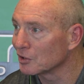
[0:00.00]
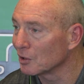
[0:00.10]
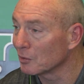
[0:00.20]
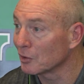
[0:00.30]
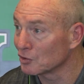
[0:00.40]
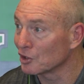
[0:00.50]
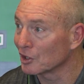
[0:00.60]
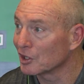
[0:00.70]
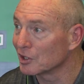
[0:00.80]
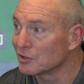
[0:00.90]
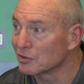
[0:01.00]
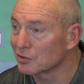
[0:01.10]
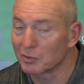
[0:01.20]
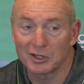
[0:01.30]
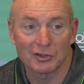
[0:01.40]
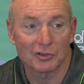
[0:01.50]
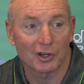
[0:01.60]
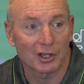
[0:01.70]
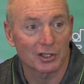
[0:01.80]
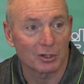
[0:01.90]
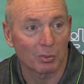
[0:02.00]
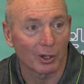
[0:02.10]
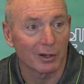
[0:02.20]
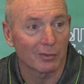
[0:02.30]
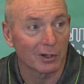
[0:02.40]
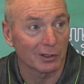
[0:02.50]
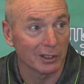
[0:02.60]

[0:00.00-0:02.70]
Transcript: You know, with those young kids, there's a reason those young kids are playing well.